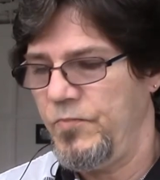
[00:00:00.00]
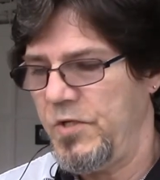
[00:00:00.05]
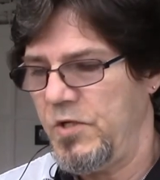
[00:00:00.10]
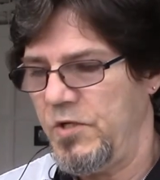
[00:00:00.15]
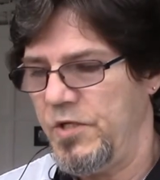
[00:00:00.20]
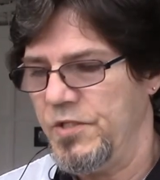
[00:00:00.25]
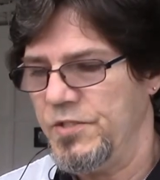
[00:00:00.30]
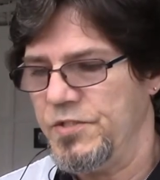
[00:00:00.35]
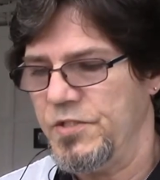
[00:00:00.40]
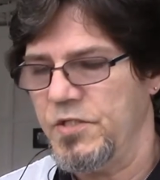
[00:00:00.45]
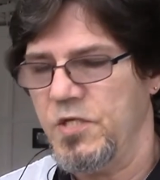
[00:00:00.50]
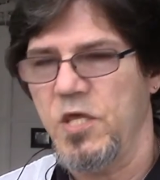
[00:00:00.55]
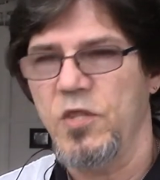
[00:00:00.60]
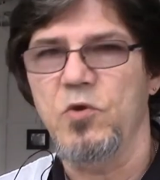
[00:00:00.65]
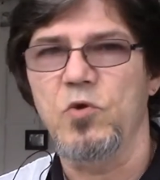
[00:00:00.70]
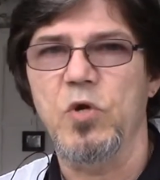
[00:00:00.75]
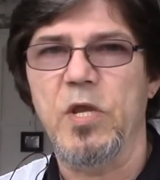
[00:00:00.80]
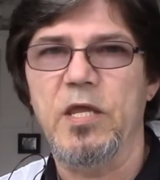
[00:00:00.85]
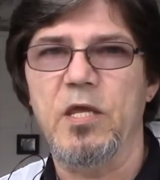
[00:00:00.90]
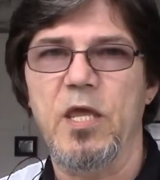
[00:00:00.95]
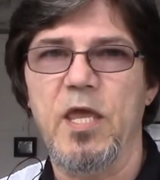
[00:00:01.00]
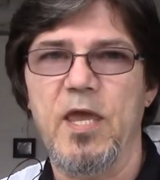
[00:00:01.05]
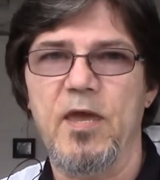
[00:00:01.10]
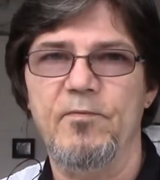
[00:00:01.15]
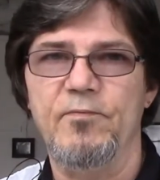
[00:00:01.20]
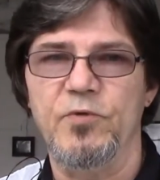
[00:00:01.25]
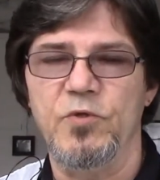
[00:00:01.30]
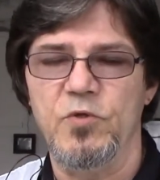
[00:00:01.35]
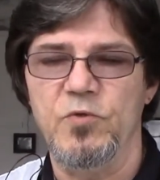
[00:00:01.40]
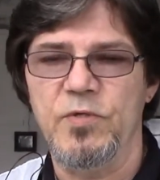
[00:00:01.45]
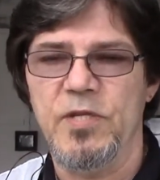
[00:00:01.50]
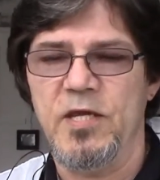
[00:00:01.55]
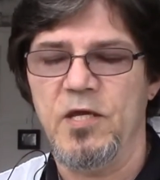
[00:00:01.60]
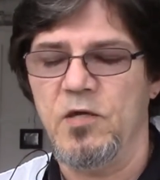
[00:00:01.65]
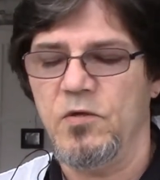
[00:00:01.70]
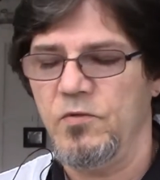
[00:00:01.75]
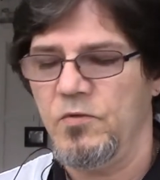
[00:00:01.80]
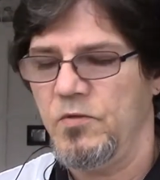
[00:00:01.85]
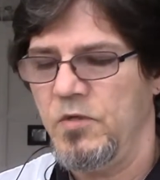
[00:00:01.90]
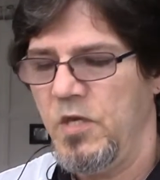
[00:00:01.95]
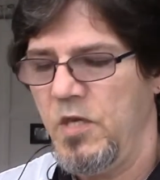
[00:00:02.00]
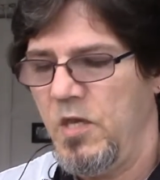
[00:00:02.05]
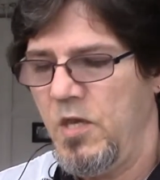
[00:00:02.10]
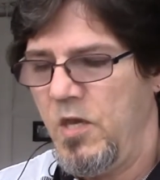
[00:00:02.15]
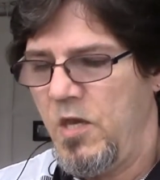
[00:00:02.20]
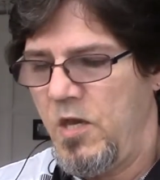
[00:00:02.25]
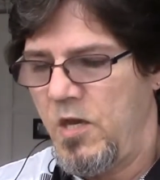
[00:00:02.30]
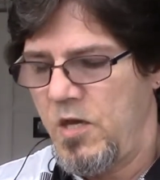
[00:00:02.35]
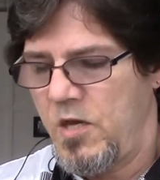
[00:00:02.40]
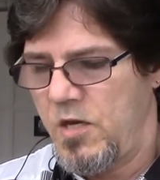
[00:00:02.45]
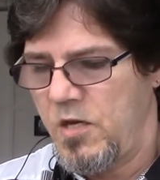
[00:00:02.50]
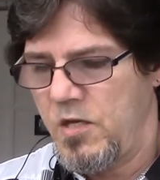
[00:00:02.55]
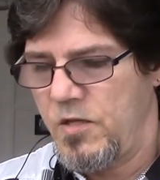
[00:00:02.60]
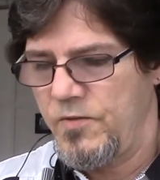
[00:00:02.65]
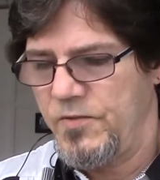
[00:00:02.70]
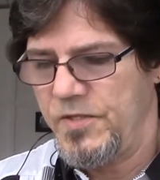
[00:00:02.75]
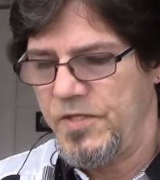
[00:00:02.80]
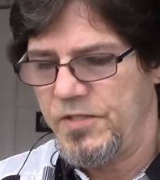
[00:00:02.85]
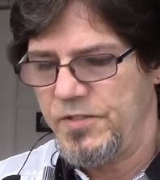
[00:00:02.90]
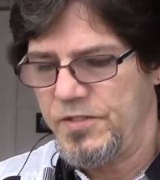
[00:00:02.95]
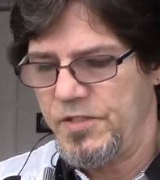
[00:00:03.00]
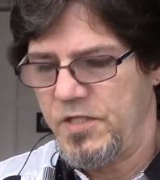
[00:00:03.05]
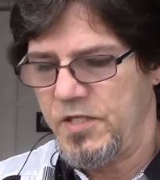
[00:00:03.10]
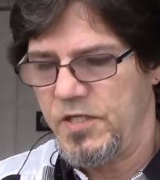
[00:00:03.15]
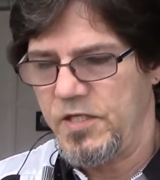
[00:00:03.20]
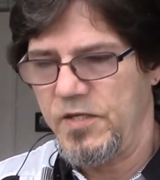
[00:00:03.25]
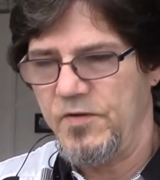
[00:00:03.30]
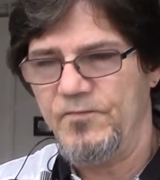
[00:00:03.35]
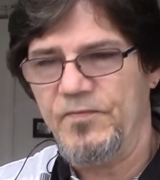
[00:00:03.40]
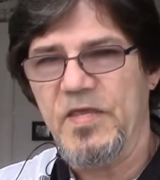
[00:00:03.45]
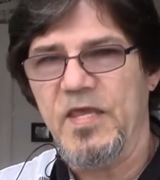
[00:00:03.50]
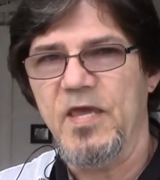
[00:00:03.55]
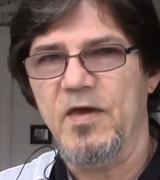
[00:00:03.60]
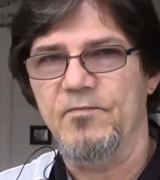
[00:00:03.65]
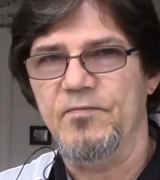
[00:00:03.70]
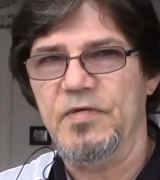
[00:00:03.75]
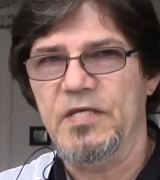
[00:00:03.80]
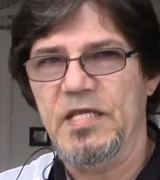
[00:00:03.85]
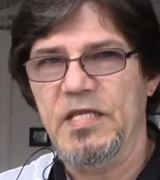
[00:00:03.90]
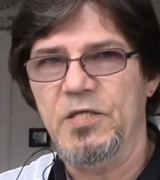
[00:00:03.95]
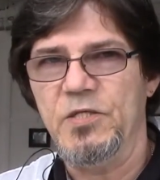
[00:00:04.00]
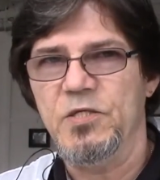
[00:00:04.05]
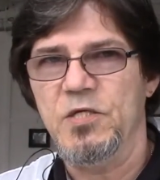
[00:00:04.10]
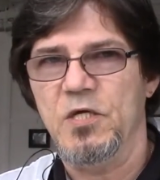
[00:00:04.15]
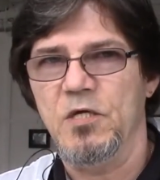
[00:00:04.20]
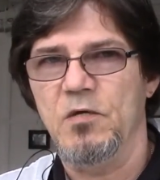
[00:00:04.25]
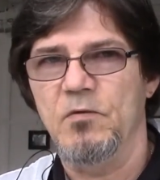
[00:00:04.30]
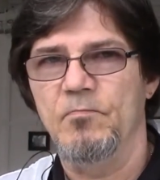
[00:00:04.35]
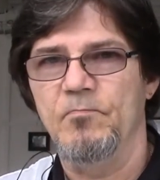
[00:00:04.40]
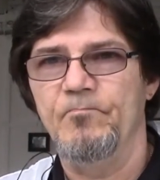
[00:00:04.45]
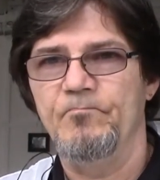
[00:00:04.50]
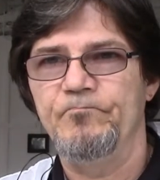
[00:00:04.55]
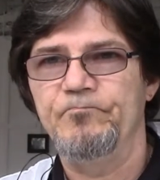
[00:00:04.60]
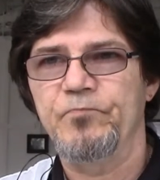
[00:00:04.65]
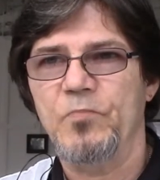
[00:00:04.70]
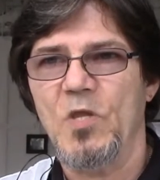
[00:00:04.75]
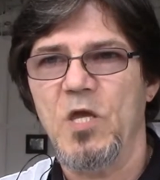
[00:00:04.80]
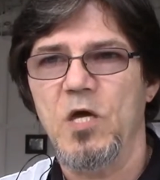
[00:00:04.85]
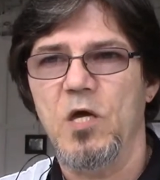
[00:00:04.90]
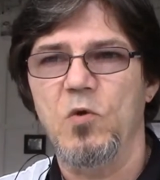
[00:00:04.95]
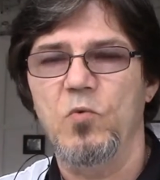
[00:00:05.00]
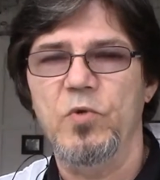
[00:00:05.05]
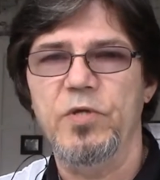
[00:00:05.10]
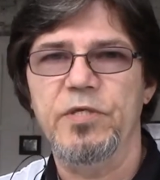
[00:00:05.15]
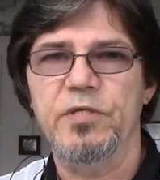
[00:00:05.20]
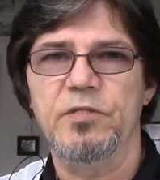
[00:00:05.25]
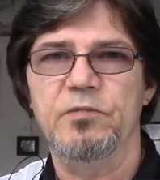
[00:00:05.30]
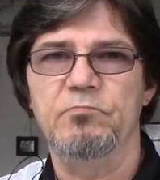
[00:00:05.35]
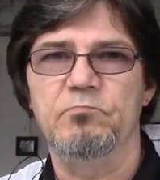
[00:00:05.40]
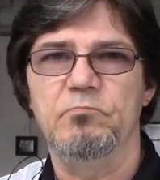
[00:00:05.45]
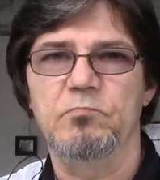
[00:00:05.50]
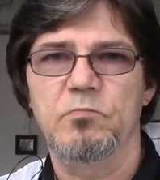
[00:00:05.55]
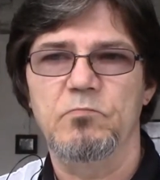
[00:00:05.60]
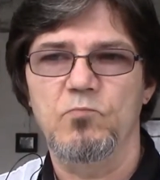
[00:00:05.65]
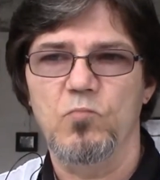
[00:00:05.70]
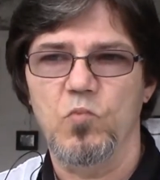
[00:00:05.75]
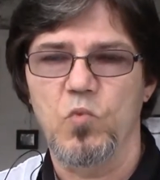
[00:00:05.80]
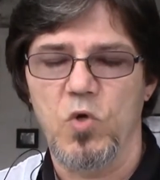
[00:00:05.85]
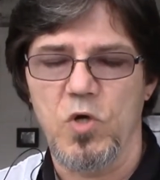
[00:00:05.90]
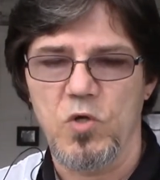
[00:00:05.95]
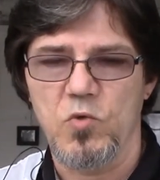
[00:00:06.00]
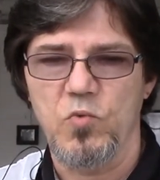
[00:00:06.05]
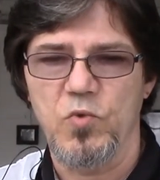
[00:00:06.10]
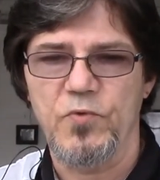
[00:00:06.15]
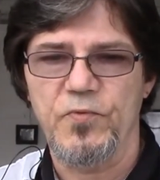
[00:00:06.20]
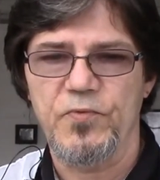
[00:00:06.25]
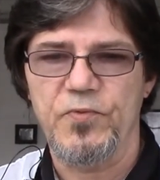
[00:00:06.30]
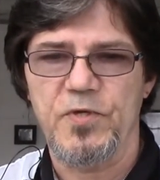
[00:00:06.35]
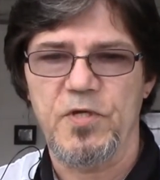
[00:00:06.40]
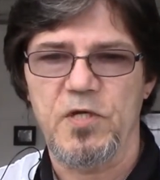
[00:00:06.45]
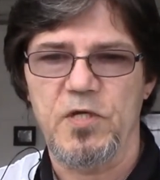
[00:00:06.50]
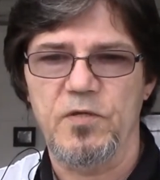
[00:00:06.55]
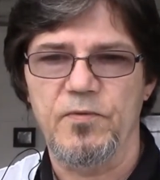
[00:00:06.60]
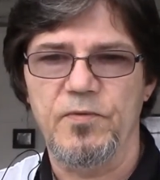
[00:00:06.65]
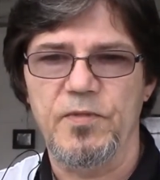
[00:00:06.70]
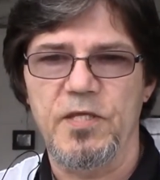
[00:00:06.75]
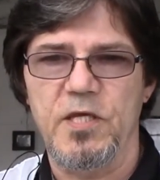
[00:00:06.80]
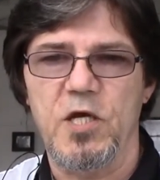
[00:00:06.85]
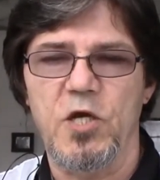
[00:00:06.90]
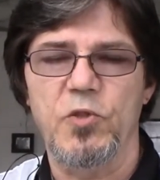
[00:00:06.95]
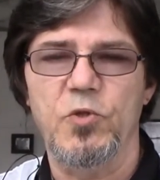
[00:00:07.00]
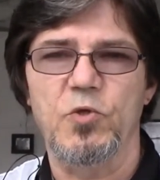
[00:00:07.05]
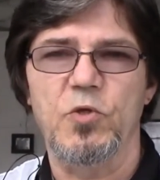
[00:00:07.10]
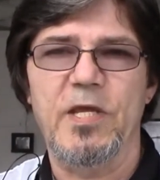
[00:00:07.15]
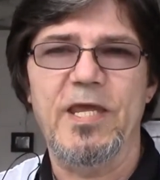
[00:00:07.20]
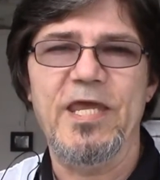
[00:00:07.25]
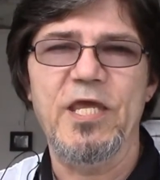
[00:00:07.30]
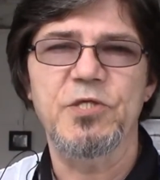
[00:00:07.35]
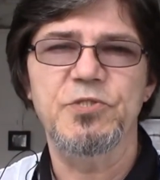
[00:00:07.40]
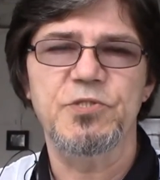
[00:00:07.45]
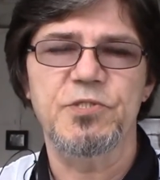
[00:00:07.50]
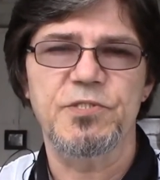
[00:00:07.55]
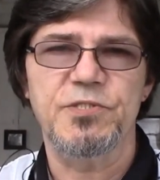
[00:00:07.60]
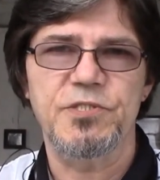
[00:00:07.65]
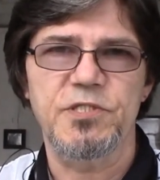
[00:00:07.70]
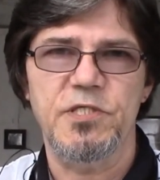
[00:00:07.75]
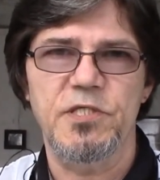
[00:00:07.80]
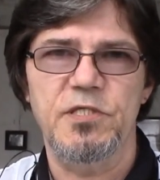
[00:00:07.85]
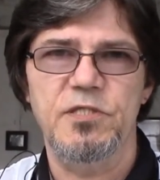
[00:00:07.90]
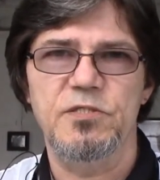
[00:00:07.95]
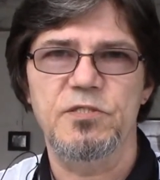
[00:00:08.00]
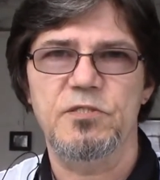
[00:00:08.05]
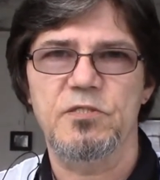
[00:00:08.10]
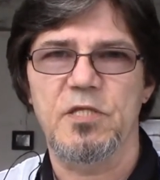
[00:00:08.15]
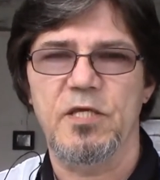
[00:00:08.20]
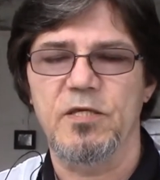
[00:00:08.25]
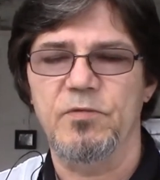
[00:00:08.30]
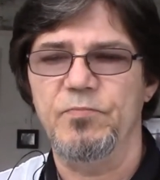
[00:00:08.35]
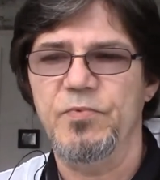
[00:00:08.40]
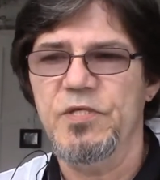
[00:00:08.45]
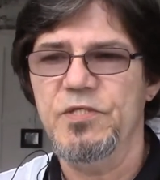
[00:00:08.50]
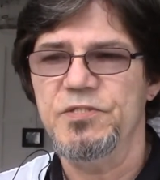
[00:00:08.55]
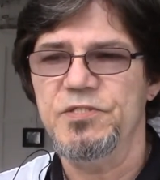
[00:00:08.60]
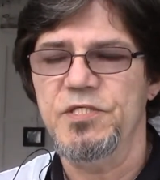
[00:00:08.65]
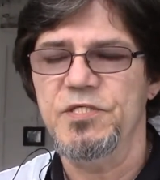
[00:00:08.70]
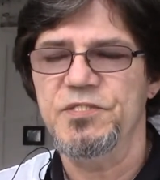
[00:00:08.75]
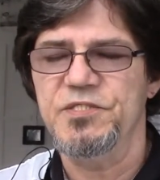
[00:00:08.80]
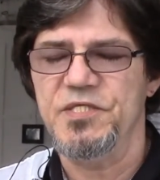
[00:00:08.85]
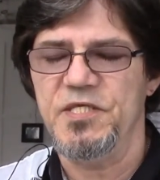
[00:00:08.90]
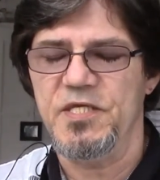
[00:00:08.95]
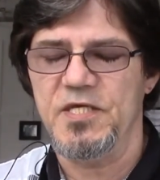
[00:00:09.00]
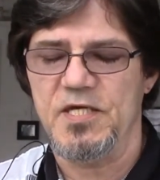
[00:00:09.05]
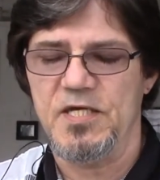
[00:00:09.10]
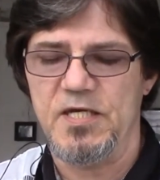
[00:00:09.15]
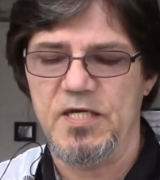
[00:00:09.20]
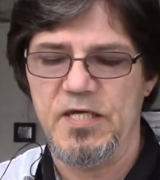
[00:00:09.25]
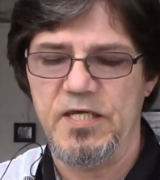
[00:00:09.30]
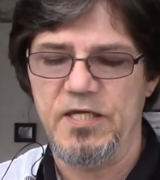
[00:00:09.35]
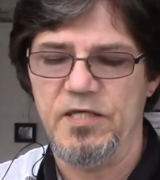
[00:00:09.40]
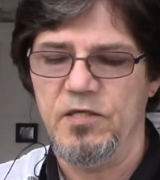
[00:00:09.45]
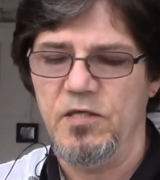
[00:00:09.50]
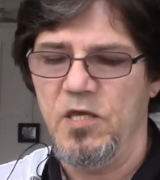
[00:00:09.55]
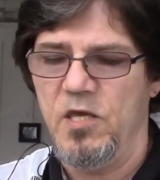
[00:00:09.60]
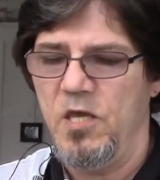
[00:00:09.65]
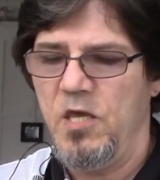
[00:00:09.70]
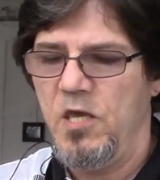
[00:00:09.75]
There is another avenue now that if they have an income, we can work with the other agencies like PCCI,